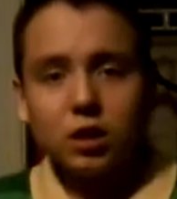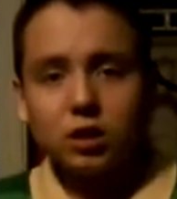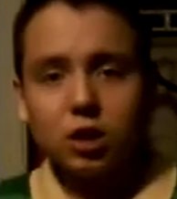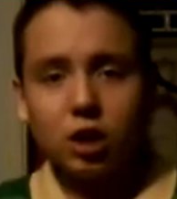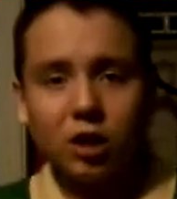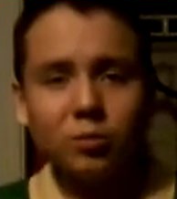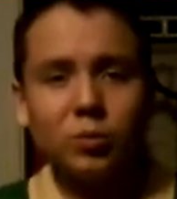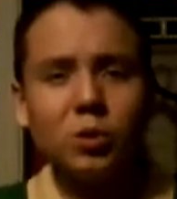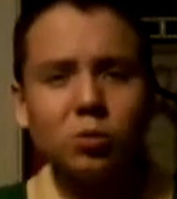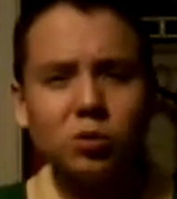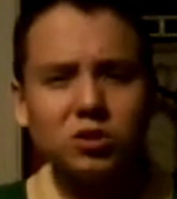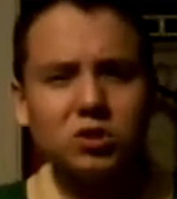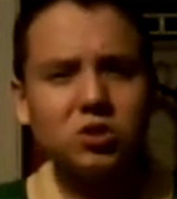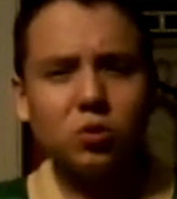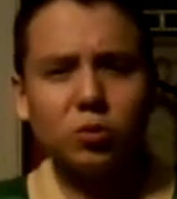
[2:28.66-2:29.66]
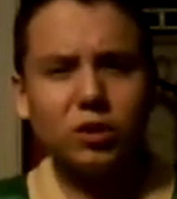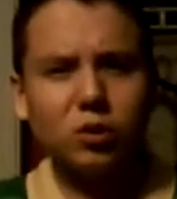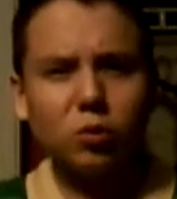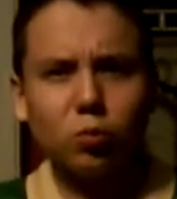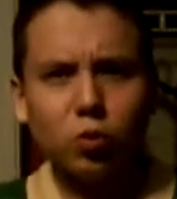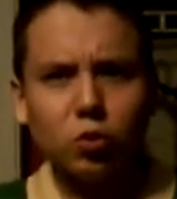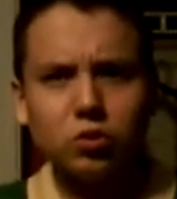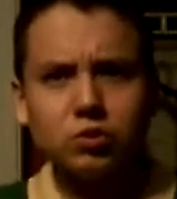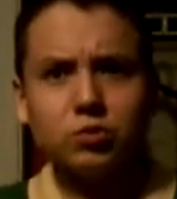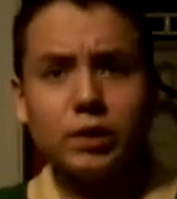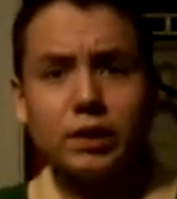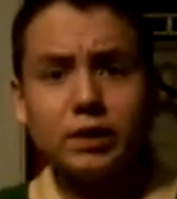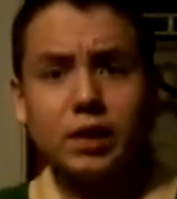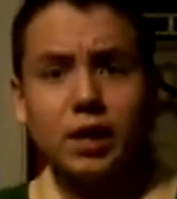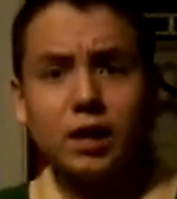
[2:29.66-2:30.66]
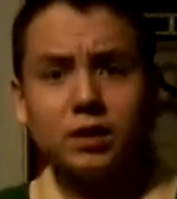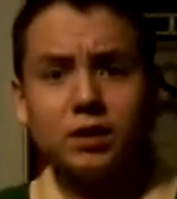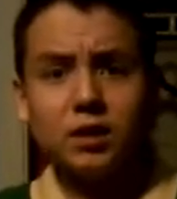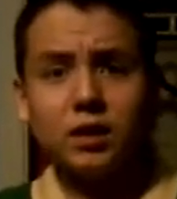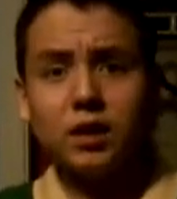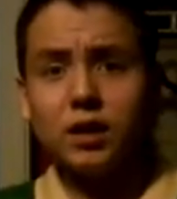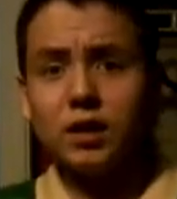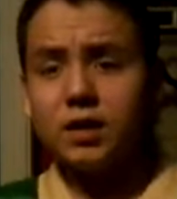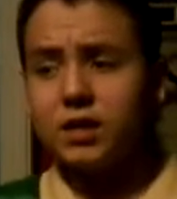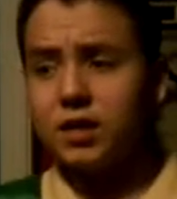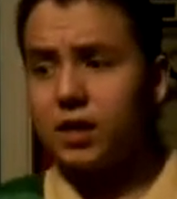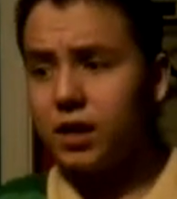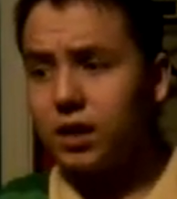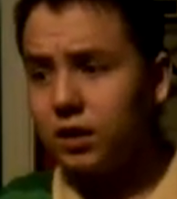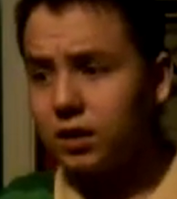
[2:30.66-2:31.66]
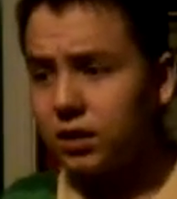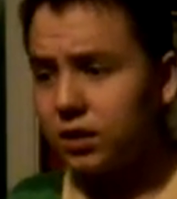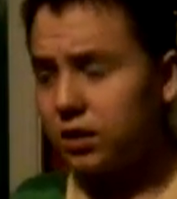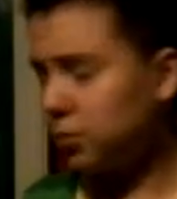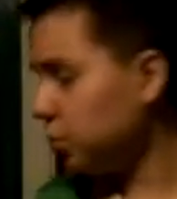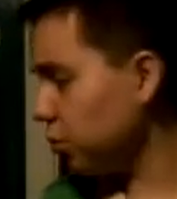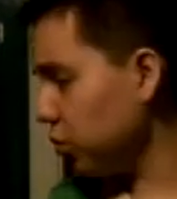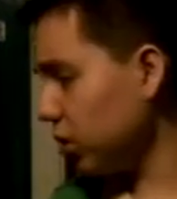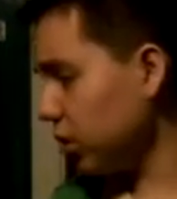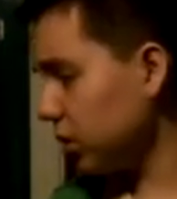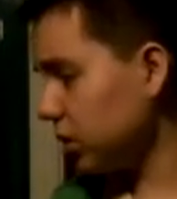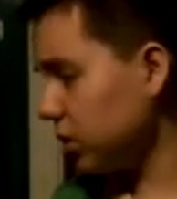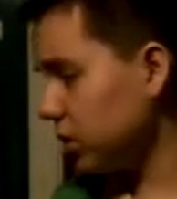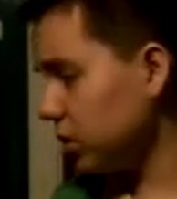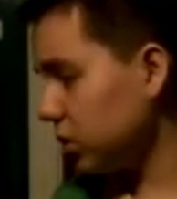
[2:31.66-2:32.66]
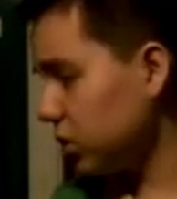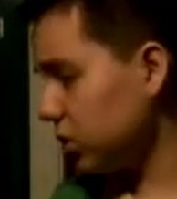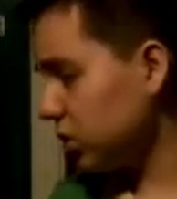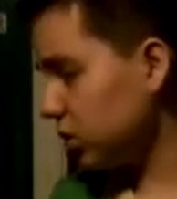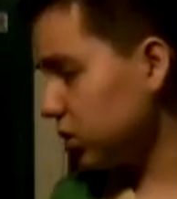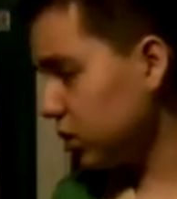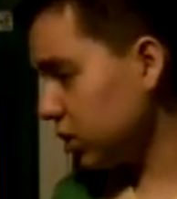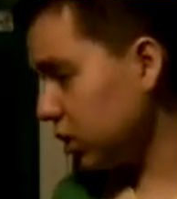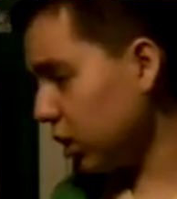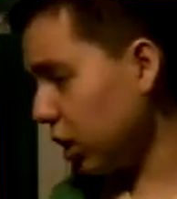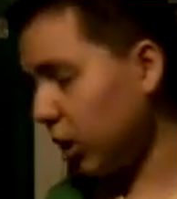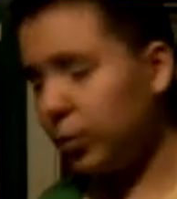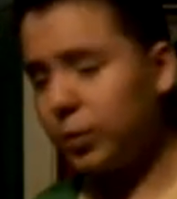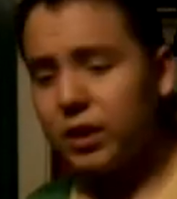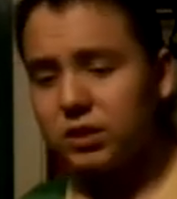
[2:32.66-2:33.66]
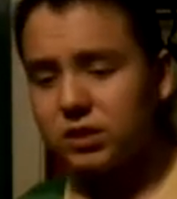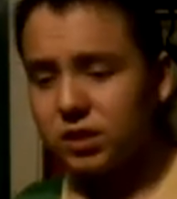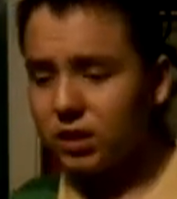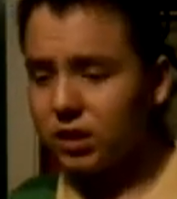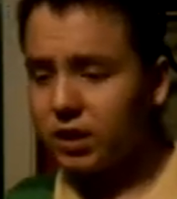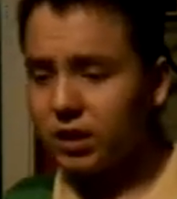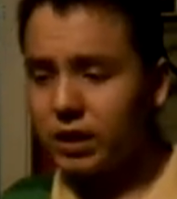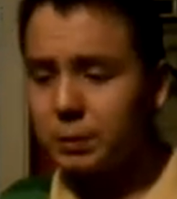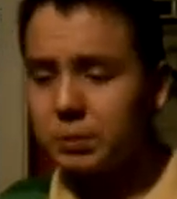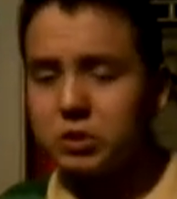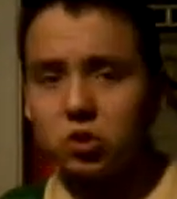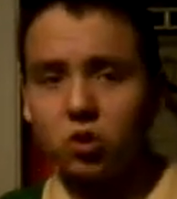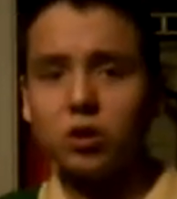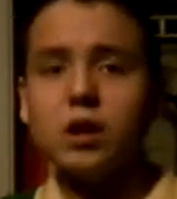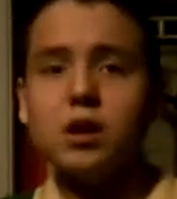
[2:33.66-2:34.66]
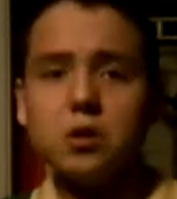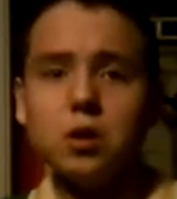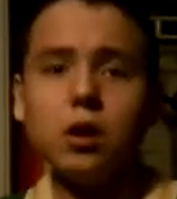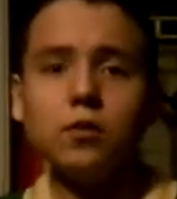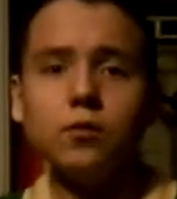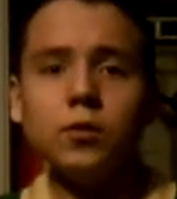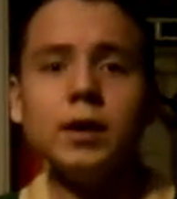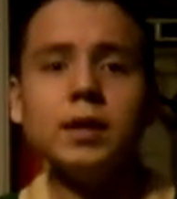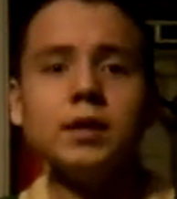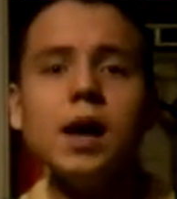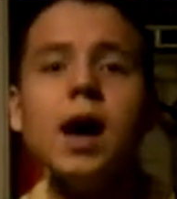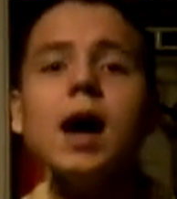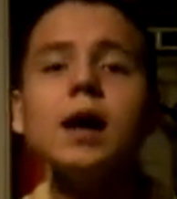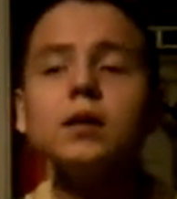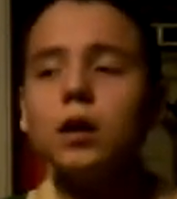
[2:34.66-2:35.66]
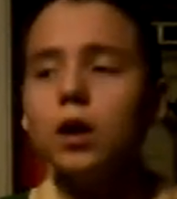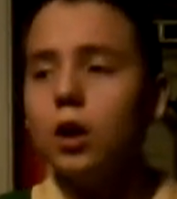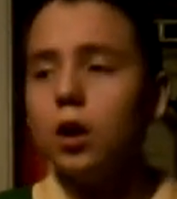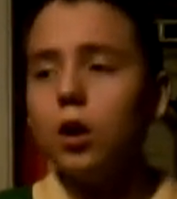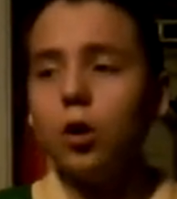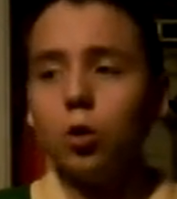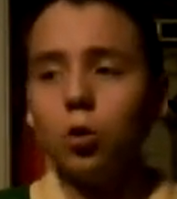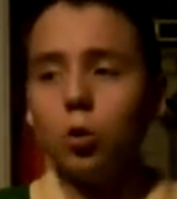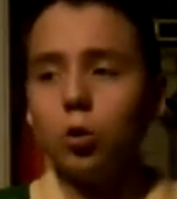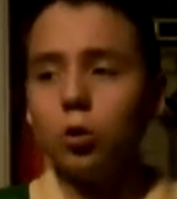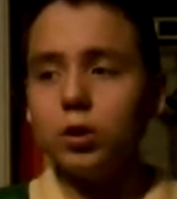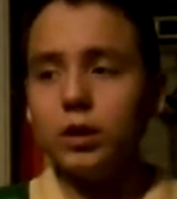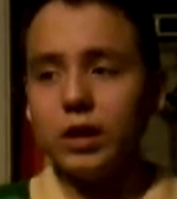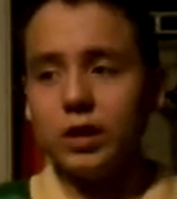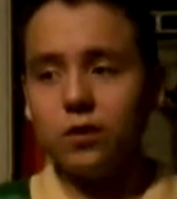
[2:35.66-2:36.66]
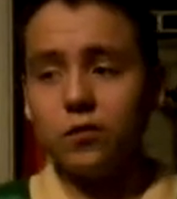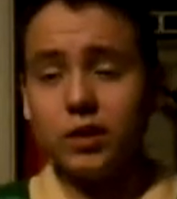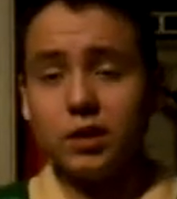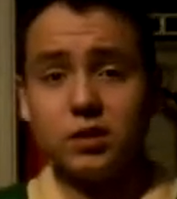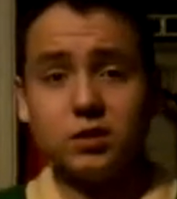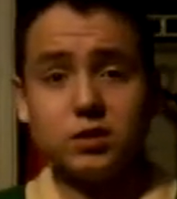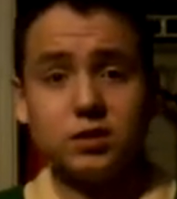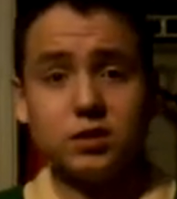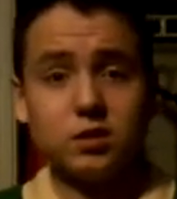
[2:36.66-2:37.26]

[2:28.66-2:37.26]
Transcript: Kamba was doing the words like that it can't put comments and it keeps turning off like that, or if it's